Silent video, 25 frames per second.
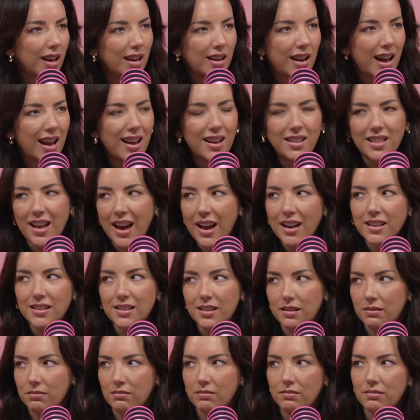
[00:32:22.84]
at night. That
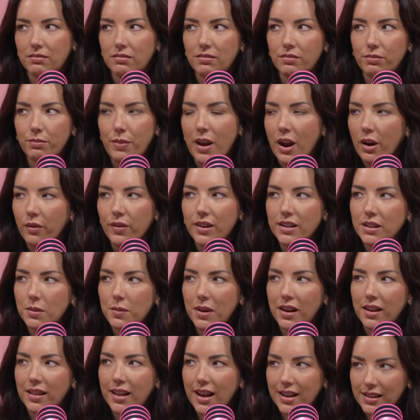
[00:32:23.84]
is perfect to
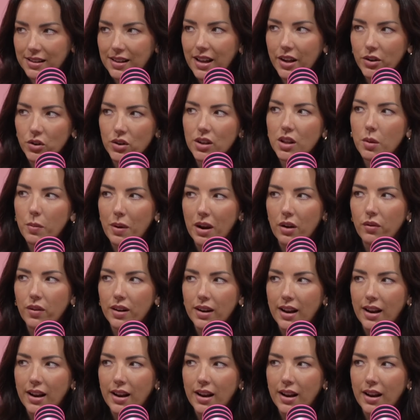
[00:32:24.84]
me. That is literally the perfect